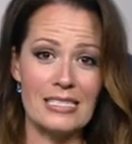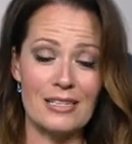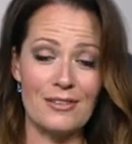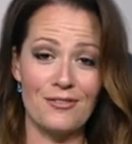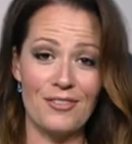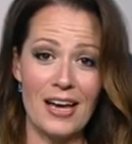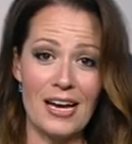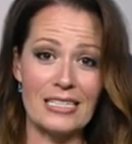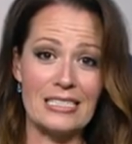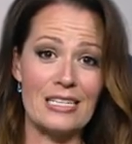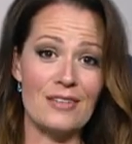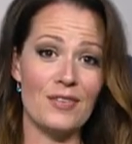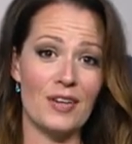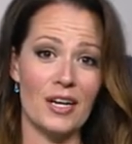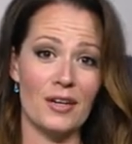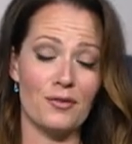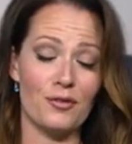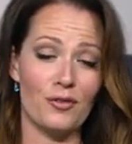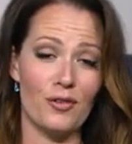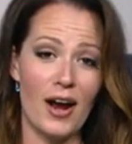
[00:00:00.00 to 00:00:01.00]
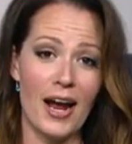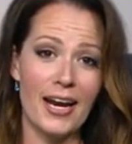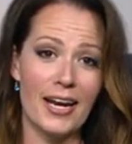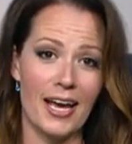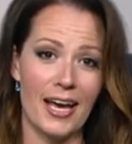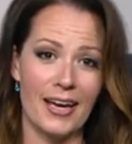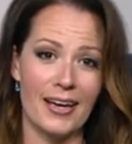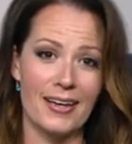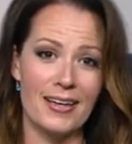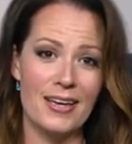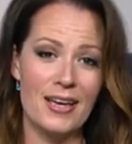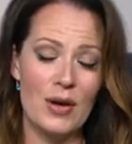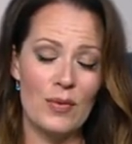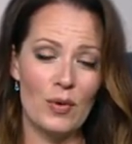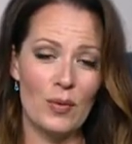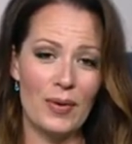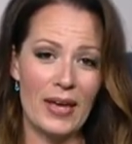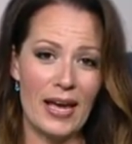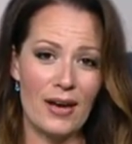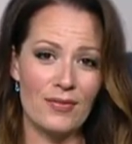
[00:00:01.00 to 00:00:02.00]
In fact, even on Friday,
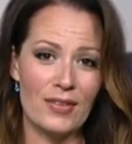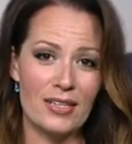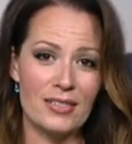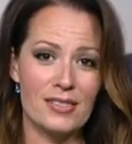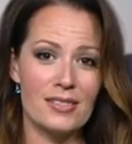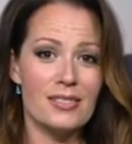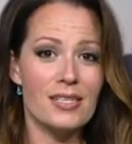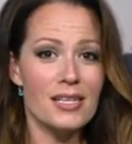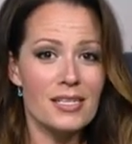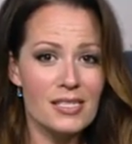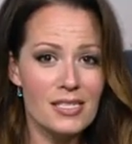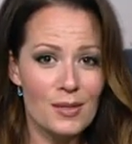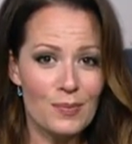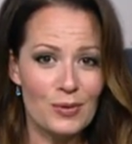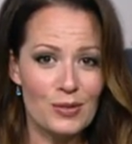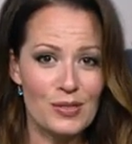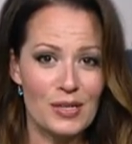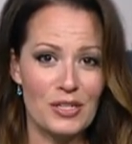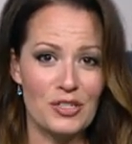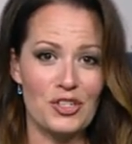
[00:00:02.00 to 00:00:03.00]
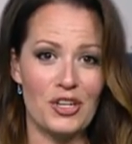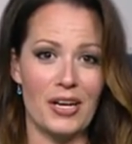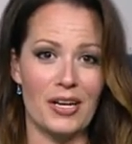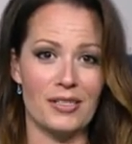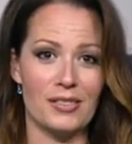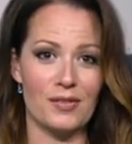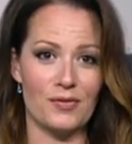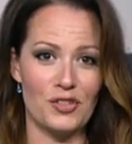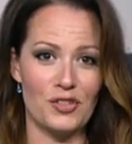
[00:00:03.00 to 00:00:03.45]
when we have that 60% chance of